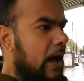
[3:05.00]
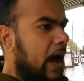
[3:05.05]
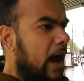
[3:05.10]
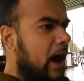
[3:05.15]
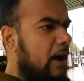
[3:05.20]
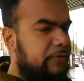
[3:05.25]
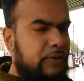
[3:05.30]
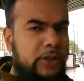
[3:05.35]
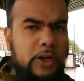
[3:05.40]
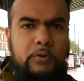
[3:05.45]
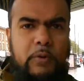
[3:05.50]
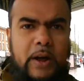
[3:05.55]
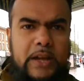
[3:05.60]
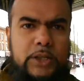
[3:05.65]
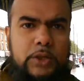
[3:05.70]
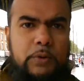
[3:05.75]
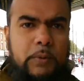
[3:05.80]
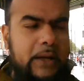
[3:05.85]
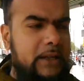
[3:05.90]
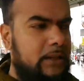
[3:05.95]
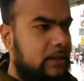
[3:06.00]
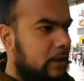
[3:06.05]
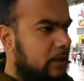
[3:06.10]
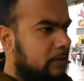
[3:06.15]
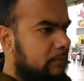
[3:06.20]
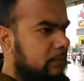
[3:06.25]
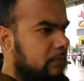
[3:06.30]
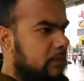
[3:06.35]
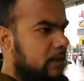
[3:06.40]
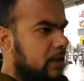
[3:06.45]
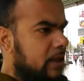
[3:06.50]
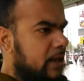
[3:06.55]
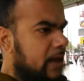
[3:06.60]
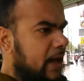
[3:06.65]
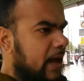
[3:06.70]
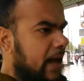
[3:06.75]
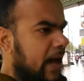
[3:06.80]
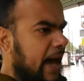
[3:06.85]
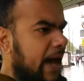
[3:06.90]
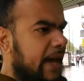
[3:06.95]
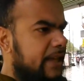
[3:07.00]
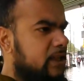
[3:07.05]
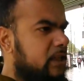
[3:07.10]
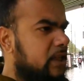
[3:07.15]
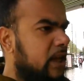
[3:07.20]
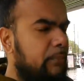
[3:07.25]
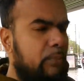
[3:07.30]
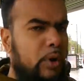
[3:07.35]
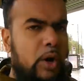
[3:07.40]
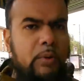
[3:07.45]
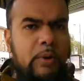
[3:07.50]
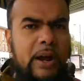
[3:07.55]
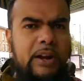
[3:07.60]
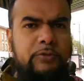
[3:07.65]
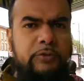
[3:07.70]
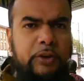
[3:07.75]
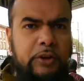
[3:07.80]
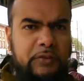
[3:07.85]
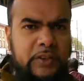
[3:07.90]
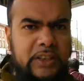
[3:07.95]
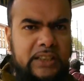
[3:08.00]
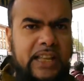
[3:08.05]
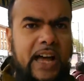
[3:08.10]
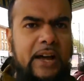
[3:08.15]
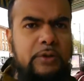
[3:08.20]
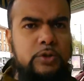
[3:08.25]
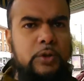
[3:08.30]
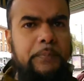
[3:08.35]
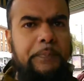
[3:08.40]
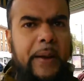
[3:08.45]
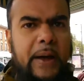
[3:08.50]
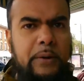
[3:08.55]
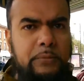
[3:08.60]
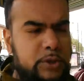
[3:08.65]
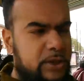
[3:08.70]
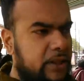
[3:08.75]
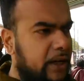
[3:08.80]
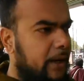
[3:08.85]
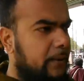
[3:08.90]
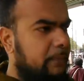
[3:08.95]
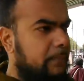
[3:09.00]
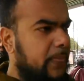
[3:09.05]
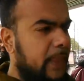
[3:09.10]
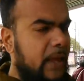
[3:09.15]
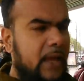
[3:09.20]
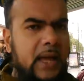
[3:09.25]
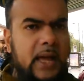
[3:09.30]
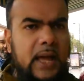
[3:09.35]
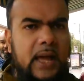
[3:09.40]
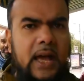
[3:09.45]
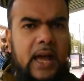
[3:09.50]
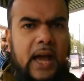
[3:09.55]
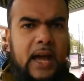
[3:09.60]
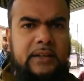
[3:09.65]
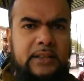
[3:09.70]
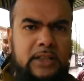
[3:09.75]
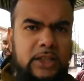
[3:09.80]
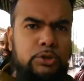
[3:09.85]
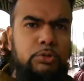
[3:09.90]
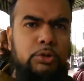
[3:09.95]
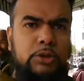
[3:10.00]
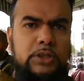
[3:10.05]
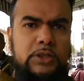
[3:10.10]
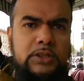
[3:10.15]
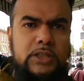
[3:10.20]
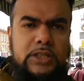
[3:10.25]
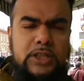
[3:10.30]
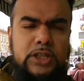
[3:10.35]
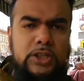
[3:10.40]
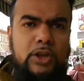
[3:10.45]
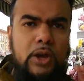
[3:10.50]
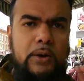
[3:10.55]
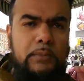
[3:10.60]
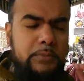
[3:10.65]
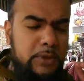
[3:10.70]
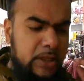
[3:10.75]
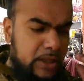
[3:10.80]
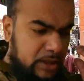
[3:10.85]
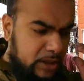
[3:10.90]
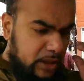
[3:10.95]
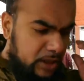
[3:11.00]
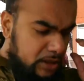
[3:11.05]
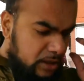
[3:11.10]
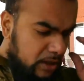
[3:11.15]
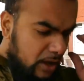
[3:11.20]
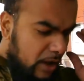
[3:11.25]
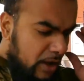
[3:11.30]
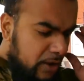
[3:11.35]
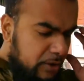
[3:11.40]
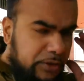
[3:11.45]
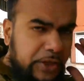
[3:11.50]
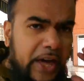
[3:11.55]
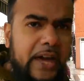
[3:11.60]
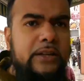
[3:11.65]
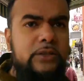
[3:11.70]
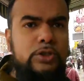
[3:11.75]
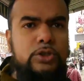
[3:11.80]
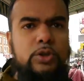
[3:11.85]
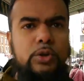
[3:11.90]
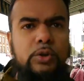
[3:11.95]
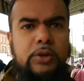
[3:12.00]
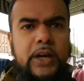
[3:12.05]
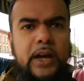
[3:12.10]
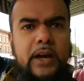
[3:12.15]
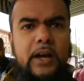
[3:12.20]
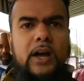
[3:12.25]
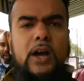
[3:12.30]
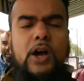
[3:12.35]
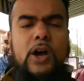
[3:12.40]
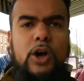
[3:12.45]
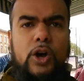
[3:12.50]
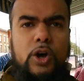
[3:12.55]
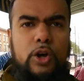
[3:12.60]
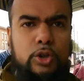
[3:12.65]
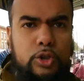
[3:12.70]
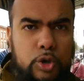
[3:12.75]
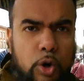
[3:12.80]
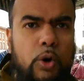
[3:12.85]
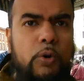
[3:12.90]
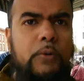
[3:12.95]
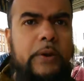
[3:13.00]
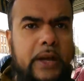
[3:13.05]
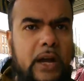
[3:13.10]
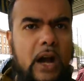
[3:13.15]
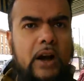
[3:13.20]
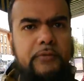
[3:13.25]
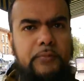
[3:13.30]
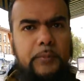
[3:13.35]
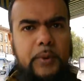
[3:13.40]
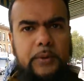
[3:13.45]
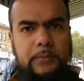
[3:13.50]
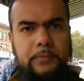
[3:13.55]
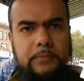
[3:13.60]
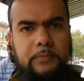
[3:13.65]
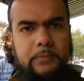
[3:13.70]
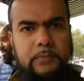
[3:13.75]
after graduating, has somewhere around 50,000 pounds debt. And this was, this is not, this is thanks to the Tory government.